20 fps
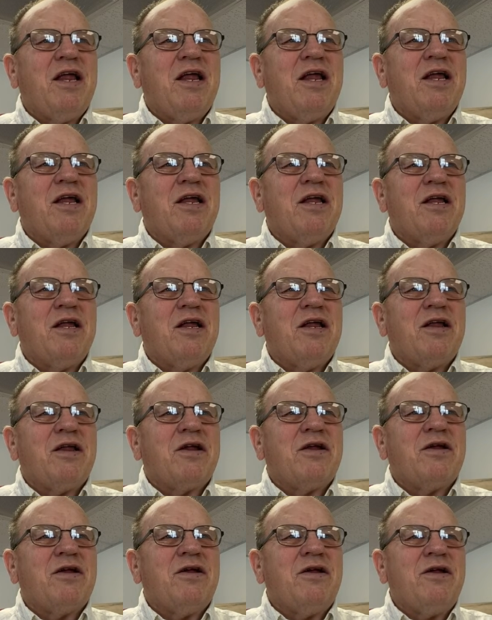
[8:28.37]

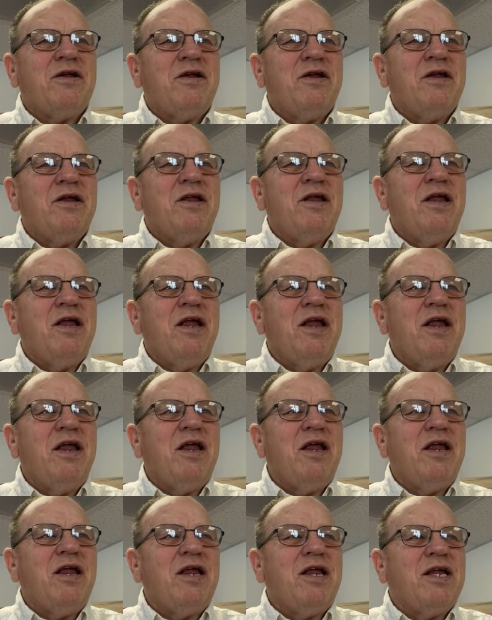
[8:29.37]
is
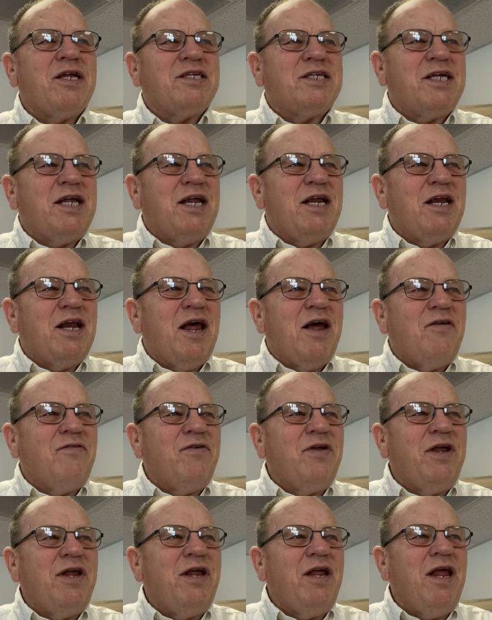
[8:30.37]
he
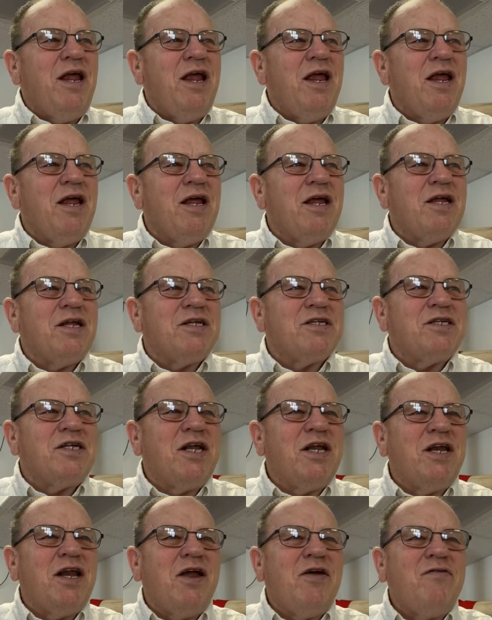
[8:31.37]
loving? Is
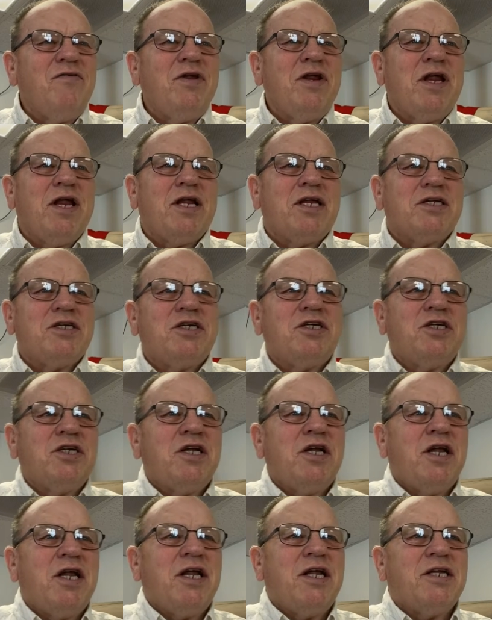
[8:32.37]
he loving? And
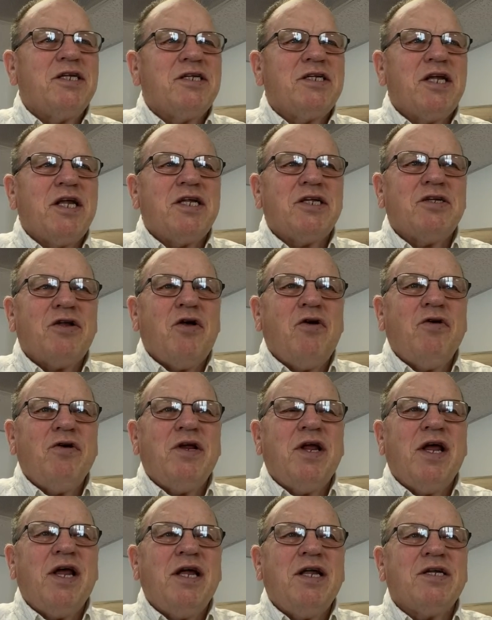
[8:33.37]
he says, oh,
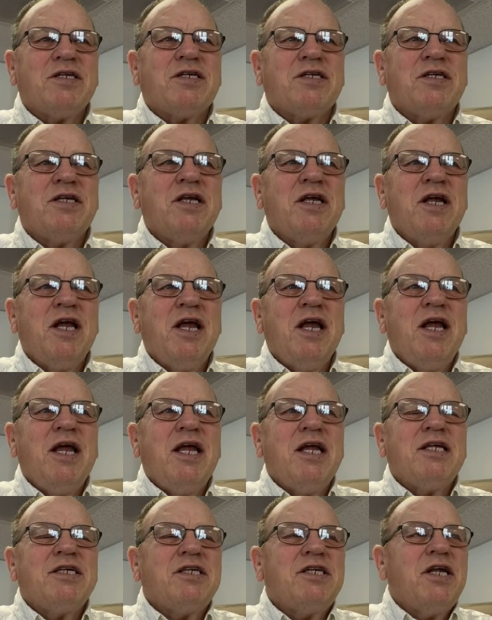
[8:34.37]
yes.
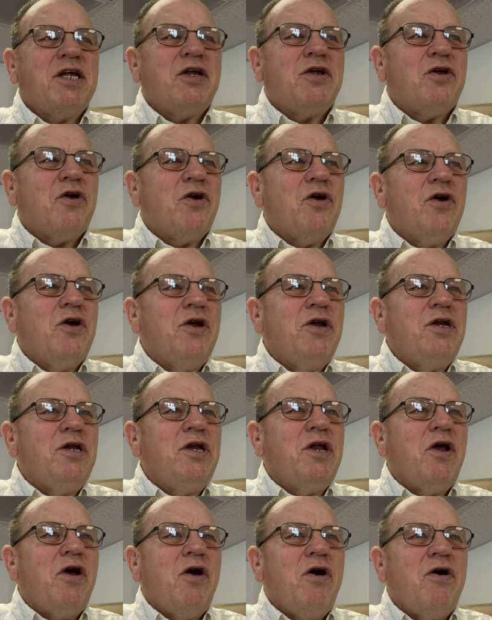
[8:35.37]
Is he
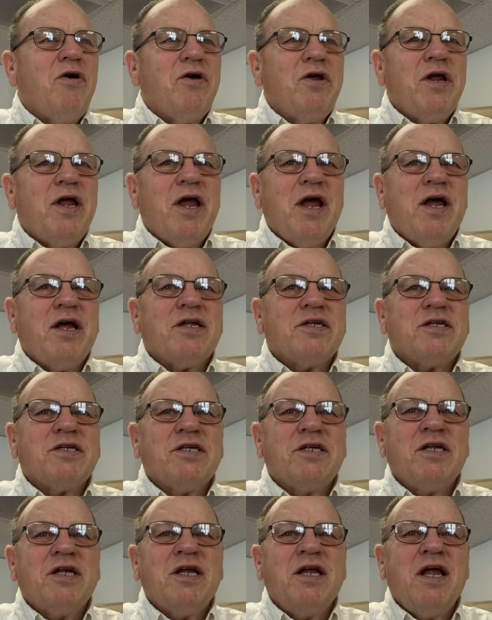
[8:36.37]
good? Oh,
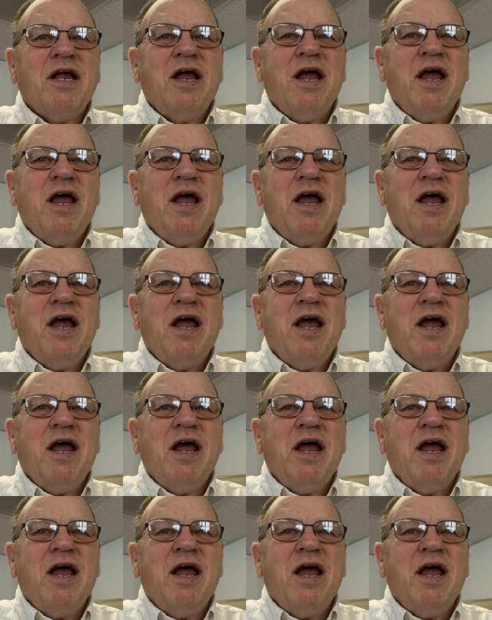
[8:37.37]
yes.